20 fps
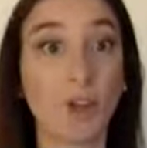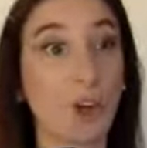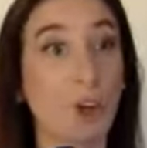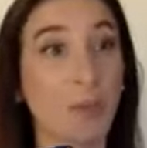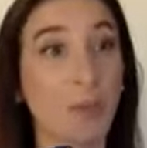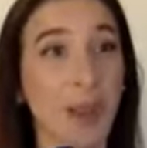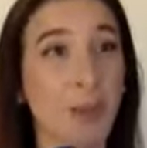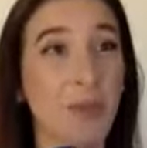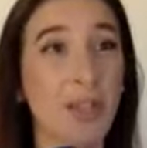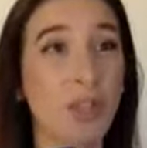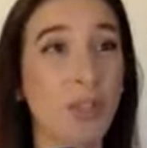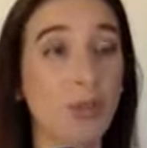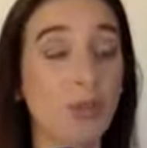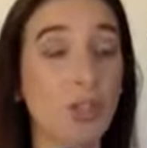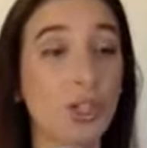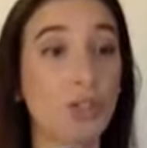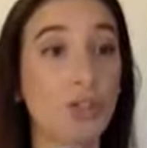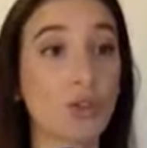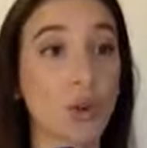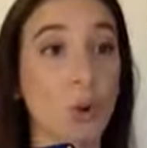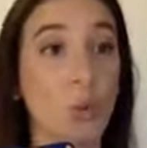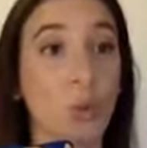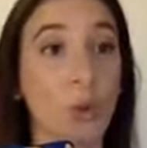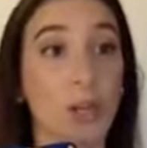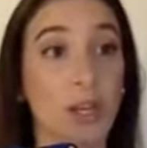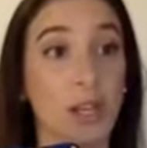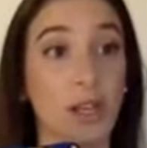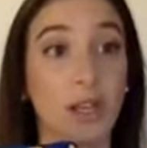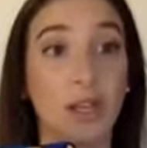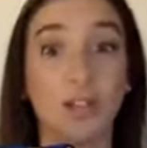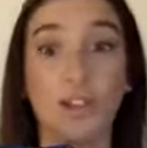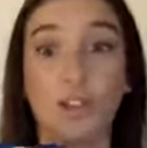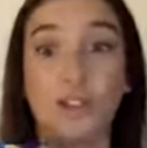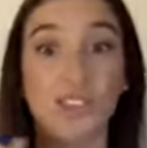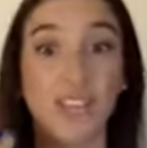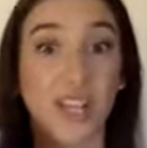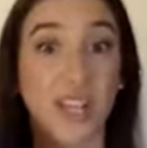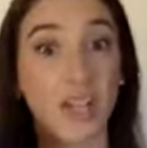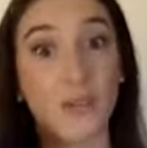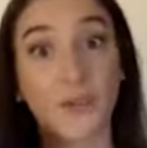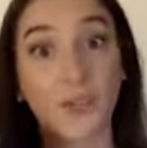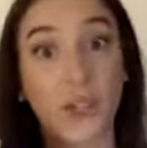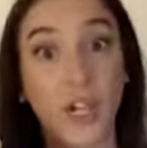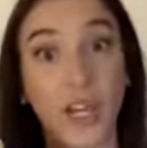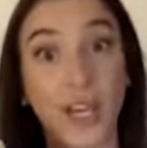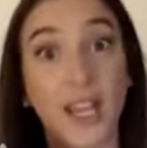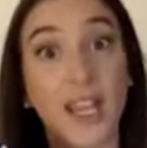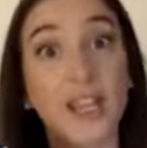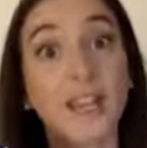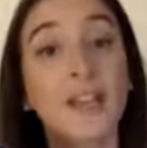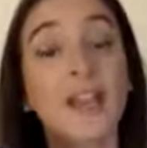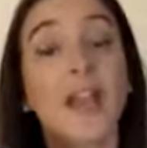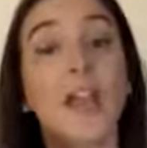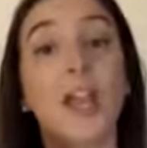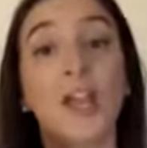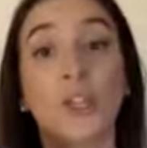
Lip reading: or maybe you just don't wanna, you're sick of chicken.